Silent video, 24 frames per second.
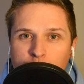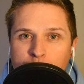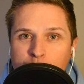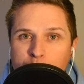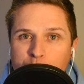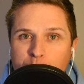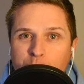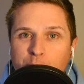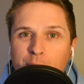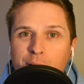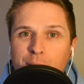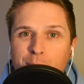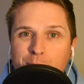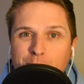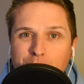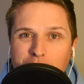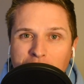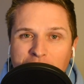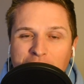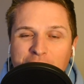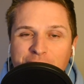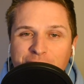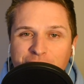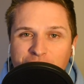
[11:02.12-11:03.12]
in and put
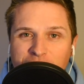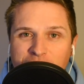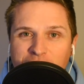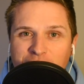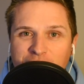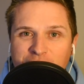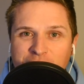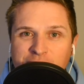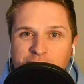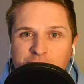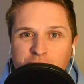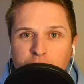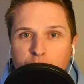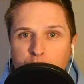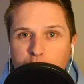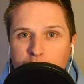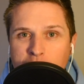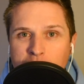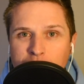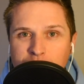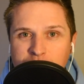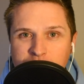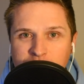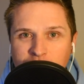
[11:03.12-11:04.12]
my faith into the
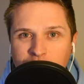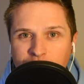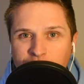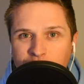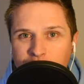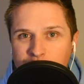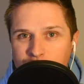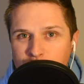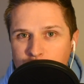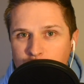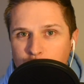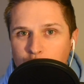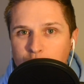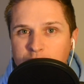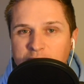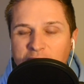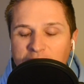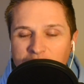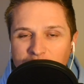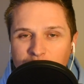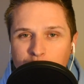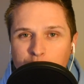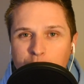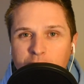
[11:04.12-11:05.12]
Browns defense to
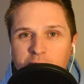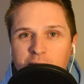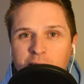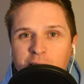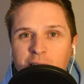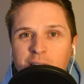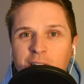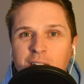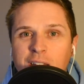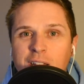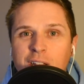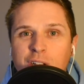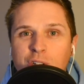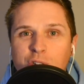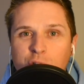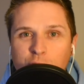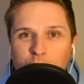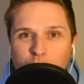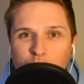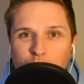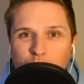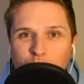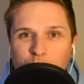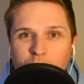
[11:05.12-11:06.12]
take me
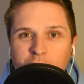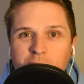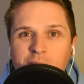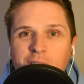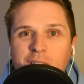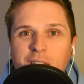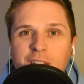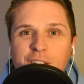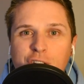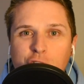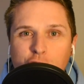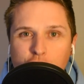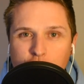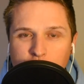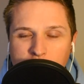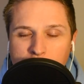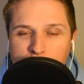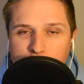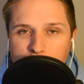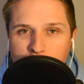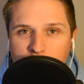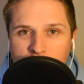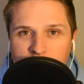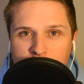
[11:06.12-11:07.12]
to the
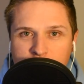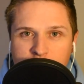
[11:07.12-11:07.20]
ship.